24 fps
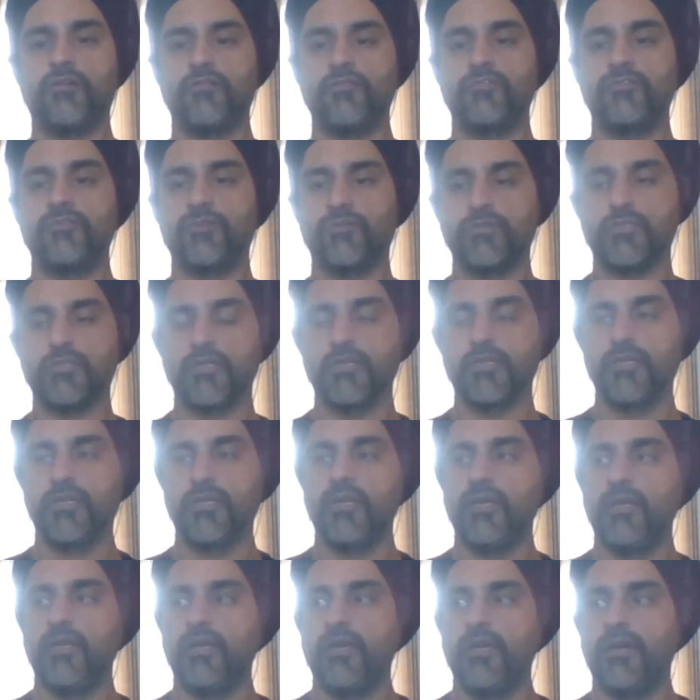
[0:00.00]
growth.
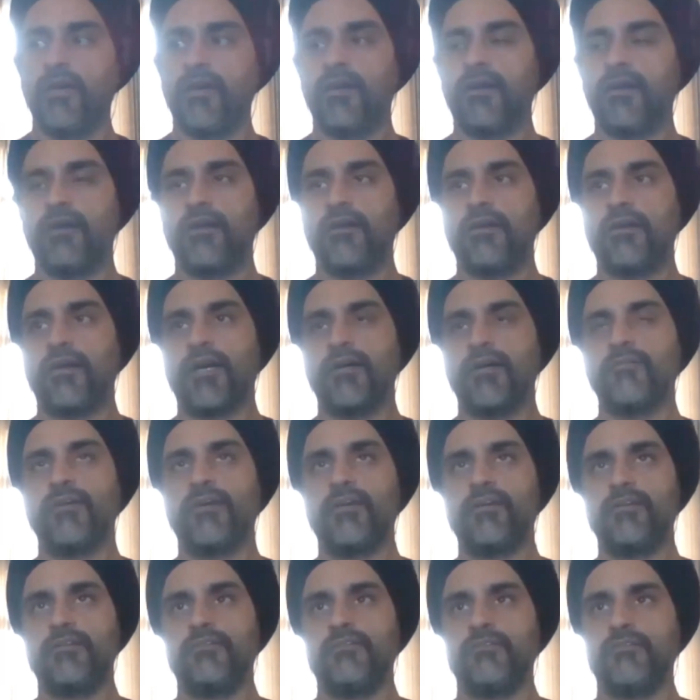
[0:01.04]
I've
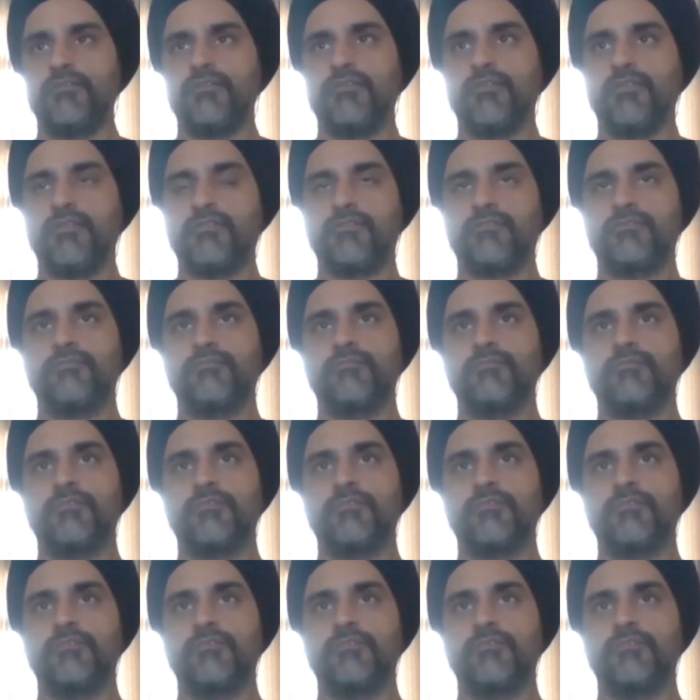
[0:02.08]
had the